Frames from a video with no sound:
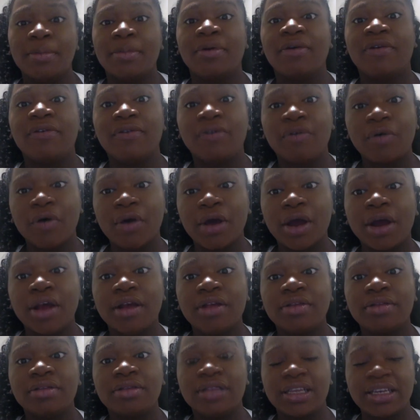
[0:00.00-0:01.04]

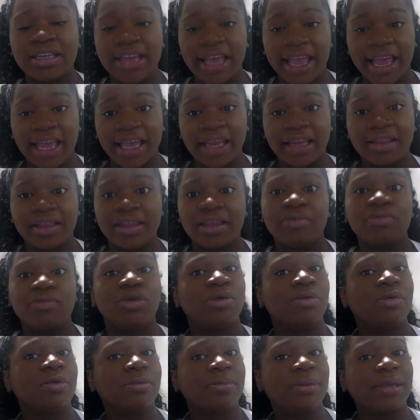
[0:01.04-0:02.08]
before the date, then we
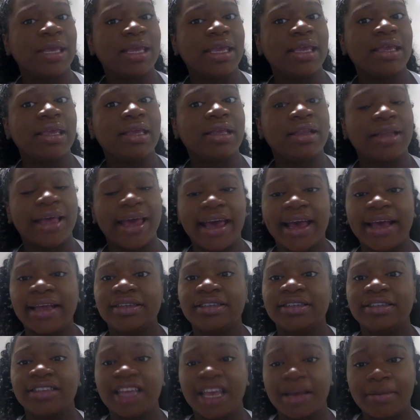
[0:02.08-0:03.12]
would be glad
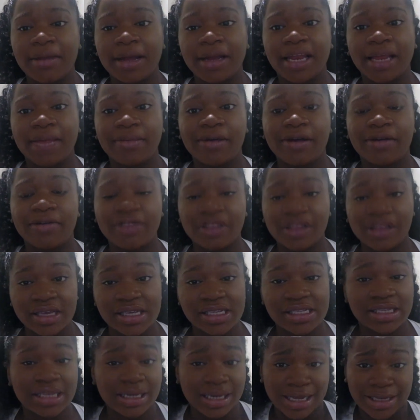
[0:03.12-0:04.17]
to take my name off the
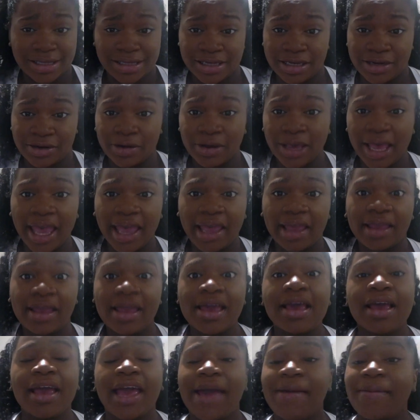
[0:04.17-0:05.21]
list. And I said, okay.
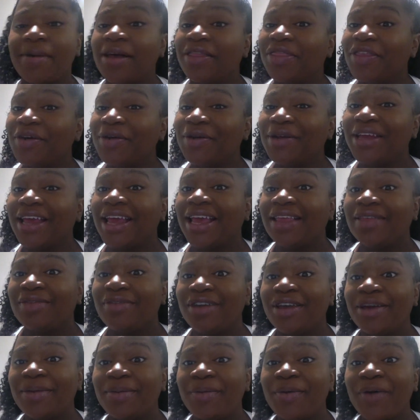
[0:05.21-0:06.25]
At my thirty-eighth
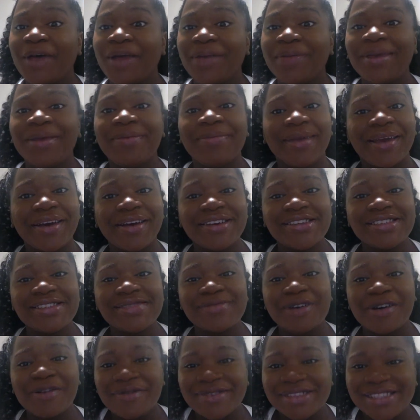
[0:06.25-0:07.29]
week appointment, Mary
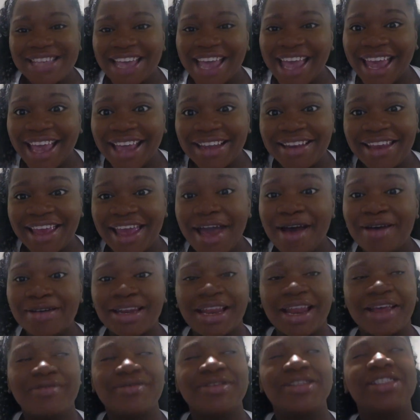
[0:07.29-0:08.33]
Simone was head down,
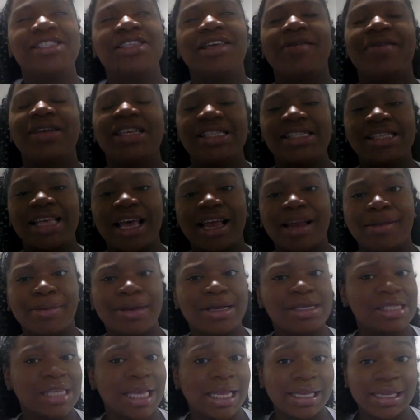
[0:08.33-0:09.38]
and I was so excited
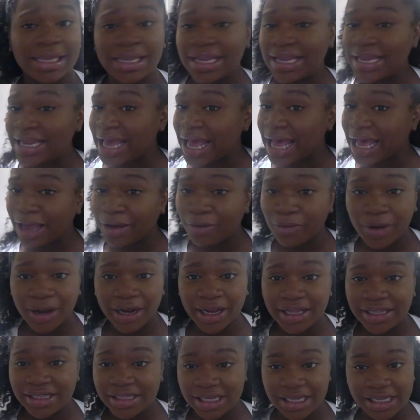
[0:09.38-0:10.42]
because I did not
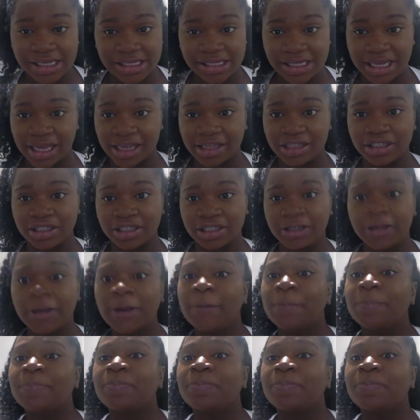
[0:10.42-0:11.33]
want a C-section.